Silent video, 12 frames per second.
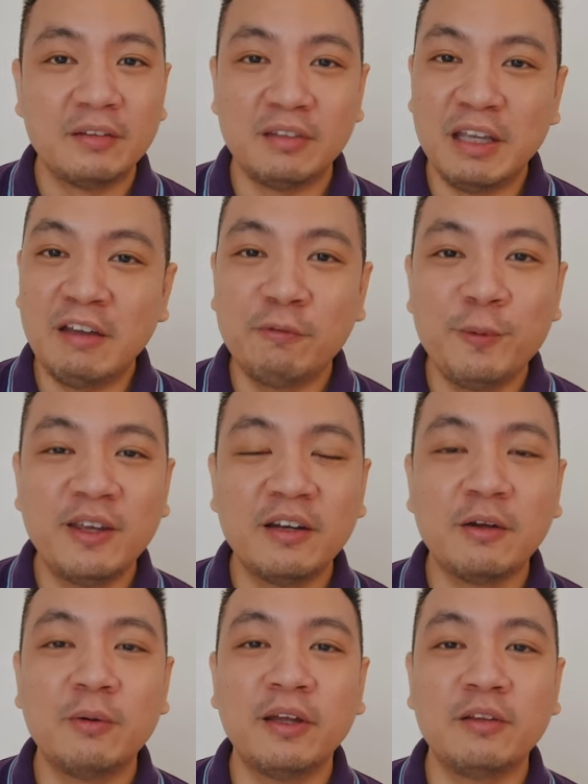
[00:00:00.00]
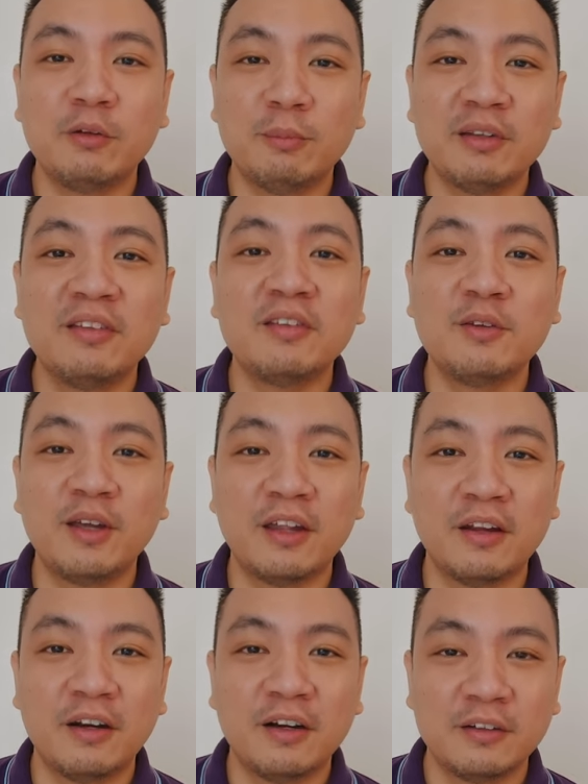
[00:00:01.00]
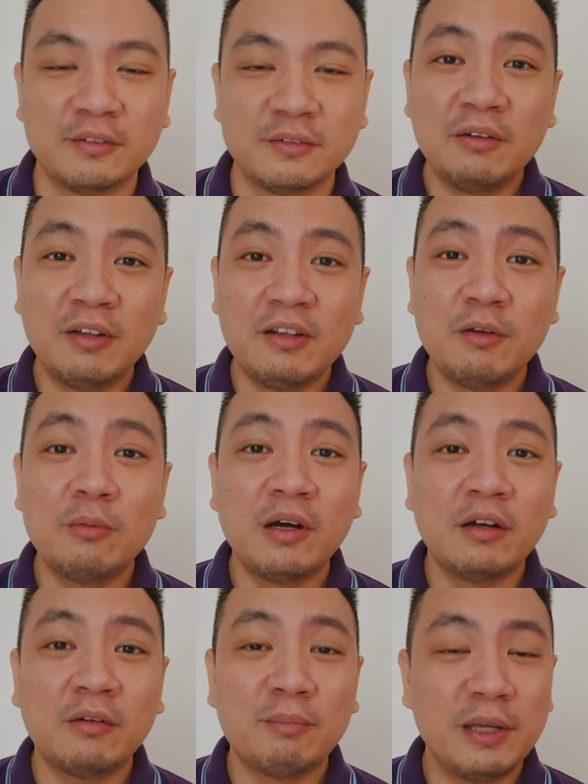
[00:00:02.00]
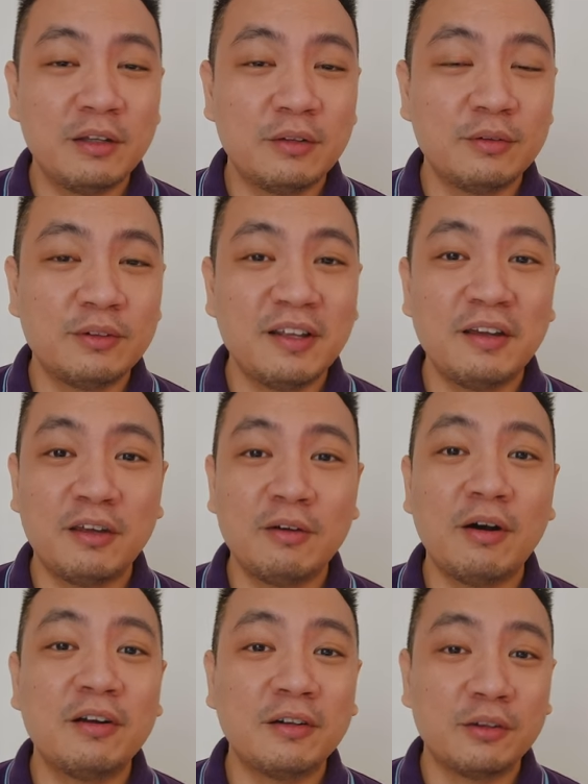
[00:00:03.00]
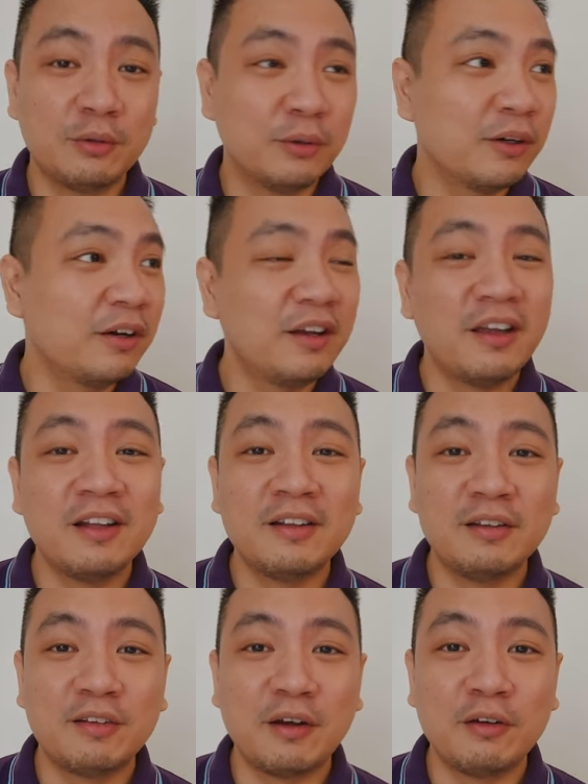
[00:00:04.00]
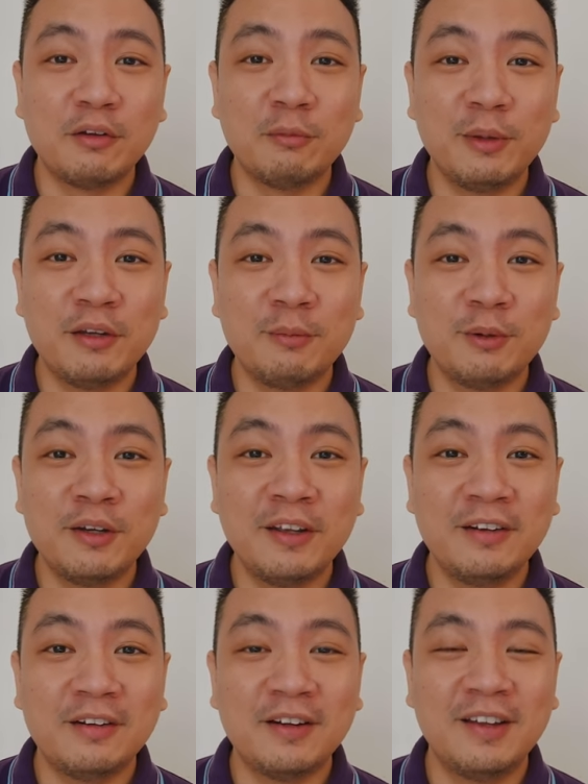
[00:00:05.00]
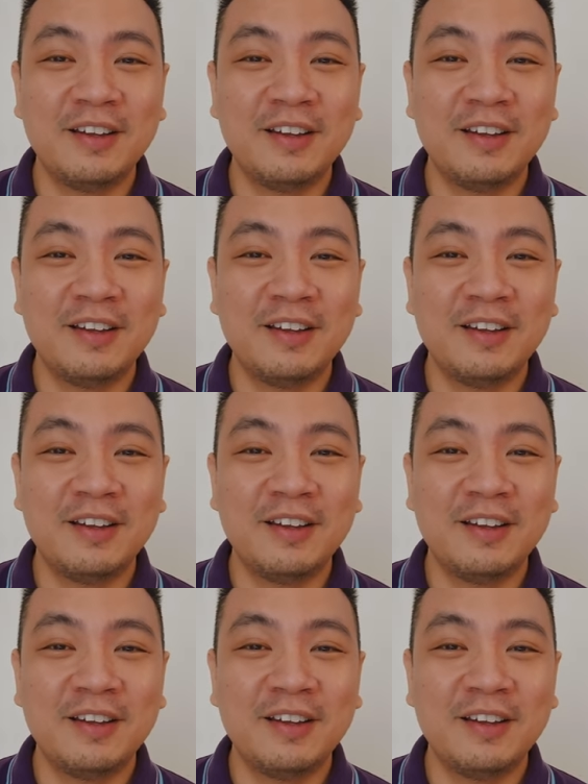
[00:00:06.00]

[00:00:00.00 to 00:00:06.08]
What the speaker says: See if we can go into business together. Or did you want me to take you on a tour in this condominium unit?